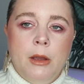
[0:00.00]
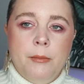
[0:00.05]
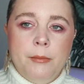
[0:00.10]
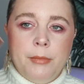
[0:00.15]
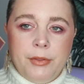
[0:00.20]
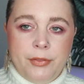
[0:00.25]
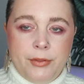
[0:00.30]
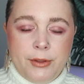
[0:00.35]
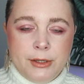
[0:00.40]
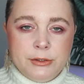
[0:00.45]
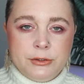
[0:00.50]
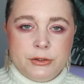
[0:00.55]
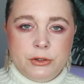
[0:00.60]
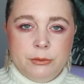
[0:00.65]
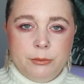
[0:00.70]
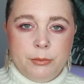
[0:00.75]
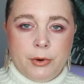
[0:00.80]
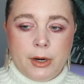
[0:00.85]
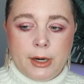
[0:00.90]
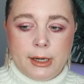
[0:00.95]
But these two
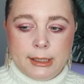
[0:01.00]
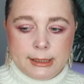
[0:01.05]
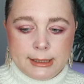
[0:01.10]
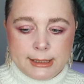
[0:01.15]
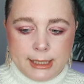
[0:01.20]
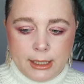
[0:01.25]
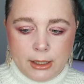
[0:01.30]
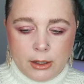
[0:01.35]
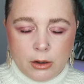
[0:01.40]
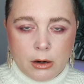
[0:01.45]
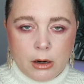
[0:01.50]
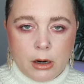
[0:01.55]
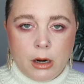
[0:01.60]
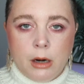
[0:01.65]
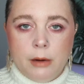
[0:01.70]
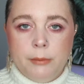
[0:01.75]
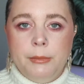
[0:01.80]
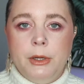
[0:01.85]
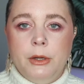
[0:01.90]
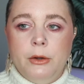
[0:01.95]
products here
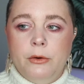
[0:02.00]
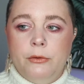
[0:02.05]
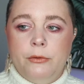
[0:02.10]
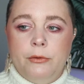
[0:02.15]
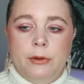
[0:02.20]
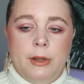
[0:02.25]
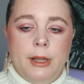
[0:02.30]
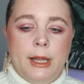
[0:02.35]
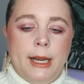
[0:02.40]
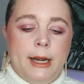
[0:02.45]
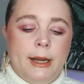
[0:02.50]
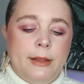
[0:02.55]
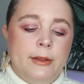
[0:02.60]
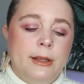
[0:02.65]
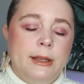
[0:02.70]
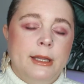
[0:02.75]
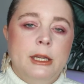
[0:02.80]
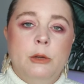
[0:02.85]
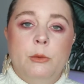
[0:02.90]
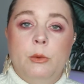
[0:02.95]
are beautiful, and I
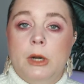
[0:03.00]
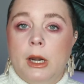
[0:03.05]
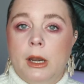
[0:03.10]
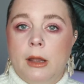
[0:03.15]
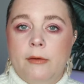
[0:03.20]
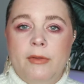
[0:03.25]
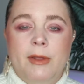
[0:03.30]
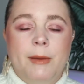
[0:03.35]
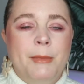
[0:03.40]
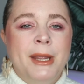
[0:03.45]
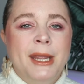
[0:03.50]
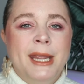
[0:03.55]
think that you would love them.